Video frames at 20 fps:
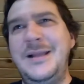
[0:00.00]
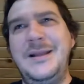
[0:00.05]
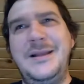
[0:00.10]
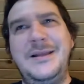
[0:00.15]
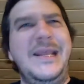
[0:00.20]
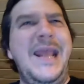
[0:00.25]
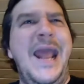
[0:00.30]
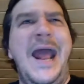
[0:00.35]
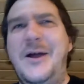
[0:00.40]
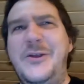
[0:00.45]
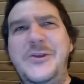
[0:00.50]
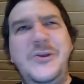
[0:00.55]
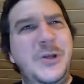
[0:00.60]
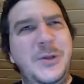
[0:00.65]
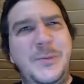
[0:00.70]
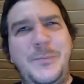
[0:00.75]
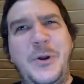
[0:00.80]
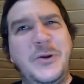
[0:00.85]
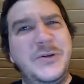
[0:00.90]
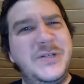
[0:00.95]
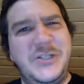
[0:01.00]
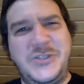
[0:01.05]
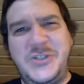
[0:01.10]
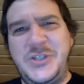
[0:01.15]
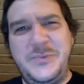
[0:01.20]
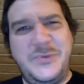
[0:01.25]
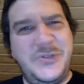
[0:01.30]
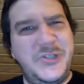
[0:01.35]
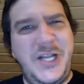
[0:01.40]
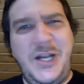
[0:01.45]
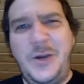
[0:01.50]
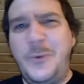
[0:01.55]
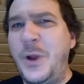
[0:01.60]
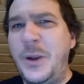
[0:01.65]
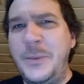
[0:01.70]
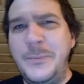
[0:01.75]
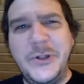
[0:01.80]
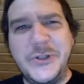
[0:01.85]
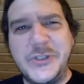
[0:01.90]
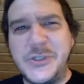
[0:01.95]
yeah, you can partition the machine,
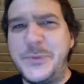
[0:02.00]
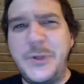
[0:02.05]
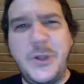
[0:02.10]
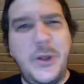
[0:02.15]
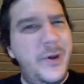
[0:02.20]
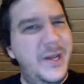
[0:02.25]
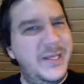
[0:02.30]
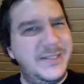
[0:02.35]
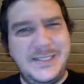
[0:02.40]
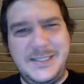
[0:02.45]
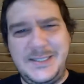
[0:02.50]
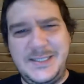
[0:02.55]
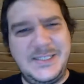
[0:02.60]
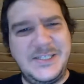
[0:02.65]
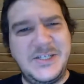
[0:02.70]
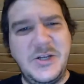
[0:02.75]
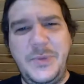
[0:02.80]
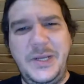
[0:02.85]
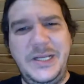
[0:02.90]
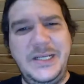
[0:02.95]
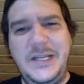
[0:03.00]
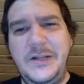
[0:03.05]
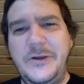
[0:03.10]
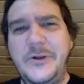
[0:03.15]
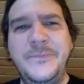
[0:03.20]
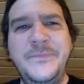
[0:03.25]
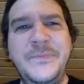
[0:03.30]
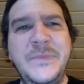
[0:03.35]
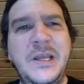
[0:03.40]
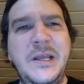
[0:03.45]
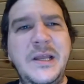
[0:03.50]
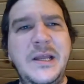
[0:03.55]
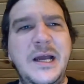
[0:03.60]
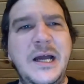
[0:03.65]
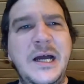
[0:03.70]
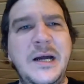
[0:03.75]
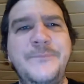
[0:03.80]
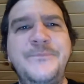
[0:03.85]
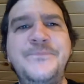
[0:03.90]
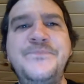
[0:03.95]
run multiple OSs. It's no big deal.
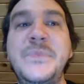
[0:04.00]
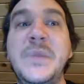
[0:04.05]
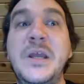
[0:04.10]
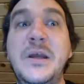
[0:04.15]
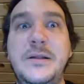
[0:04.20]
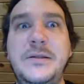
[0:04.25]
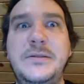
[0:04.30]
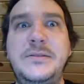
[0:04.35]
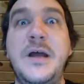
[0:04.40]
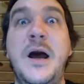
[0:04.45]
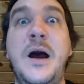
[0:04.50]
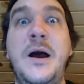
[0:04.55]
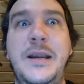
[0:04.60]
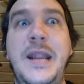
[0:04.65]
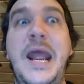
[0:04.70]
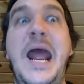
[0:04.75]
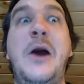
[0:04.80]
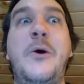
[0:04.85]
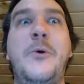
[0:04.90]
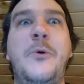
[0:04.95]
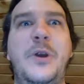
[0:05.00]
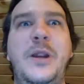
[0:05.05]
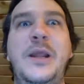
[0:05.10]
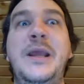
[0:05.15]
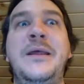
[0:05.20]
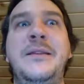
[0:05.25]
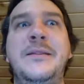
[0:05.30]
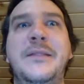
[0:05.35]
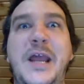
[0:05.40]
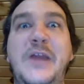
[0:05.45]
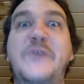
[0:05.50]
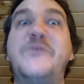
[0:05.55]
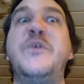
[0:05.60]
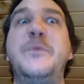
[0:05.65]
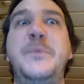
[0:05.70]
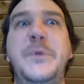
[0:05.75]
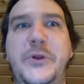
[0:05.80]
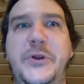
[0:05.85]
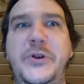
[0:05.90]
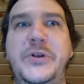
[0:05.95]
Now we're in like
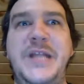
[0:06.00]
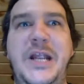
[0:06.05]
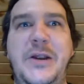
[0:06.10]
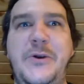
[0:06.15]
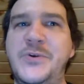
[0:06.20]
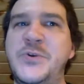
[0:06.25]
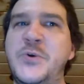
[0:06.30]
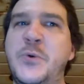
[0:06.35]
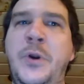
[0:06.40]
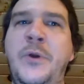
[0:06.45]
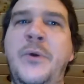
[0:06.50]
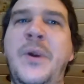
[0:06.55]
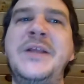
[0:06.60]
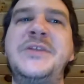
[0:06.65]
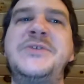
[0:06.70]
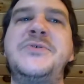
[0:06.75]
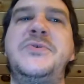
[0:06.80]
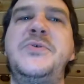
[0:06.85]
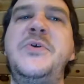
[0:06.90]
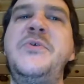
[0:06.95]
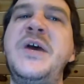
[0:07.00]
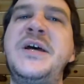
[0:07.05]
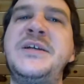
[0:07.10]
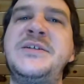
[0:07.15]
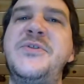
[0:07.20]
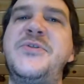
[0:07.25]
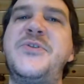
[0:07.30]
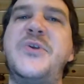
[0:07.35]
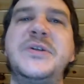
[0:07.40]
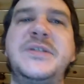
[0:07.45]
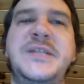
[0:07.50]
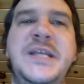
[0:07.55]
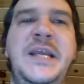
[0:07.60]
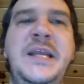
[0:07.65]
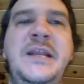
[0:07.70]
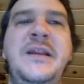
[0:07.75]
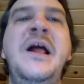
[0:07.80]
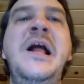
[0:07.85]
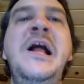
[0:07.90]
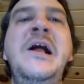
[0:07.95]
familiar territory, right? So
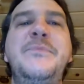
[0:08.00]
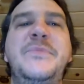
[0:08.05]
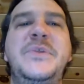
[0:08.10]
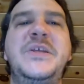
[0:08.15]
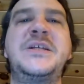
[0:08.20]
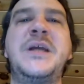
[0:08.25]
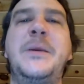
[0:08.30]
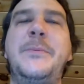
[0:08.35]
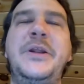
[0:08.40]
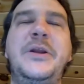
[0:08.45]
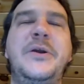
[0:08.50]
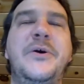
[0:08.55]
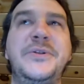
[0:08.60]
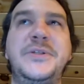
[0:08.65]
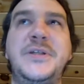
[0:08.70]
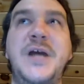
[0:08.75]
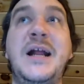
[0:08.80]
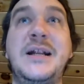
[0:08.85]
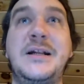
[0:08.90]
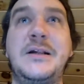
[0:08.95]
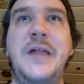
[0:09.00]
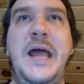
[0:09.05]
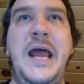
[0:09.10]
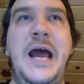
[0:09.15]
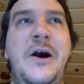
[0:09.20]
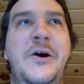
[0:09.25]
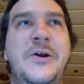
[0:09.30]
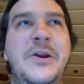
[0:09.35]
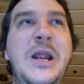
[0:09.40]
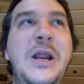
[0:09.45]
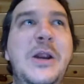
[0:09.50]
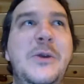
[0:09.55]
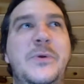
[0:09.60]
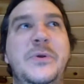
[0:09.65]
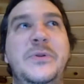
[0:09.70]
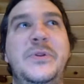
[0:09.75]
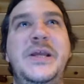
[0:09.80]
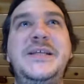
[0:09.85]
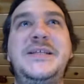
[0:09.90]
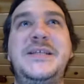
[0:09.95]
2013, this company called .cloud
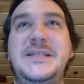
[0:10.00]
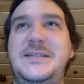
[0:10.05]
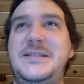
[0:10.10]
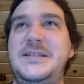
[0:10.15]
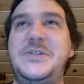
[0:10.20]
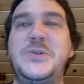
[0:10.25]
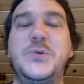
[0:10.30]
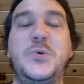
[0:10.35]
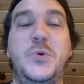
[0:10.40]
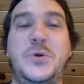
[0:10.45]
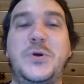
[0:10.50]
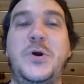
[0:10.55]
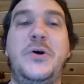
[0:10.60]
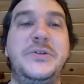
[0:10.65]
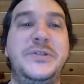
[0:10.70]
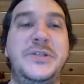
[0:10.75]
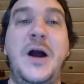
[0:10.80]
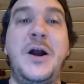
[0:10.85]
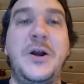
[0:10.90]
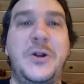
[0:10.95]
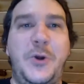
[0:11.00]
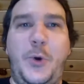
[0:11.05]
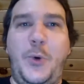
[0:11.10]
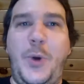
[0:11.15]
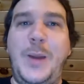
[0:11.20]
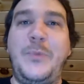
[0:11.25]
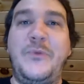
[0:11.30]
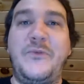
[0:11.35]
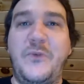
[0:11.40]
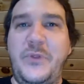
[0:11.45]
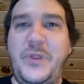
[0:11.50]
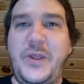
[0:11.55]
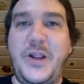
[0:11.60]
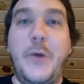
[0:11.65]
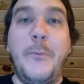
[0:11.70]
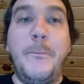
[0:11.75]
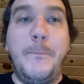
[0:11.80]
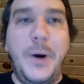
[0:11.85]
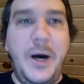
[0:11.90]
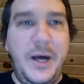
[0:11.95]
releases this tool called Docker right before they go
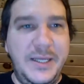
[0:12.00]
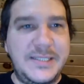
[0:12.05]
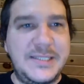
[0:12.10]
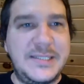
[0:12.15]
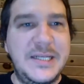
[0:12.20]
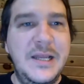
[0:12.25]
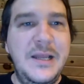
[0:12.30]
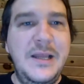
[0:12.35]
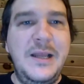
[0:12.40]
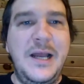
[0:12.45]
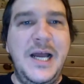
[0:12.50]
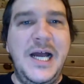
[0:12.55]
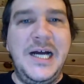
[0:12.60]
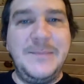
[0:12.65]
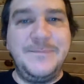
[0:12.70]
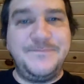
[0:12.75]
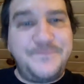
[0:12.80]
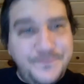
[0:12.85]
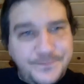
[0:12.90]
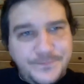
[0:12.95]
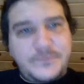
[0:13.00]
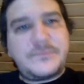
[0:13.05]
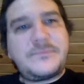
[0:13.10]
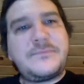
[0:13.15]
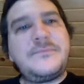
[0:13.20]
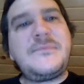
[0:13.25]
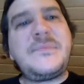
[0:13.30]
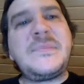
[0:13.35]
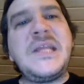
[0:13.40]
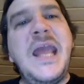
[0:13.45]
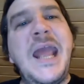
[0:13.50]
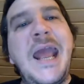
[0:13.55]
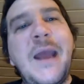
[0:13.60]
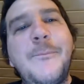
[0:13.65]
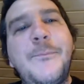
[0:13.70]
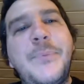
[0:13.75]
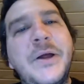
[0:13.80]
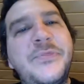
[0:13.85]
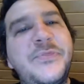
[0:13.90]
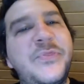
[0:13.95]
bust.
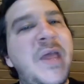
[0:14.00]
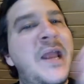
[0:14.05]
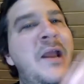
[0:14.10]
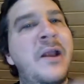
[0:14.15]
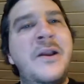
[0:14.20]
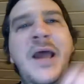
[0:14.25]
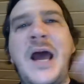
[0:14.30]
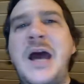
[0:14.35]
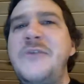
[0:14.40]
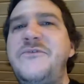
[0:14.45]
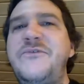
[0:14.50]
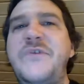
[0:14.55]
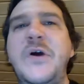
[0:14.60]
But they're not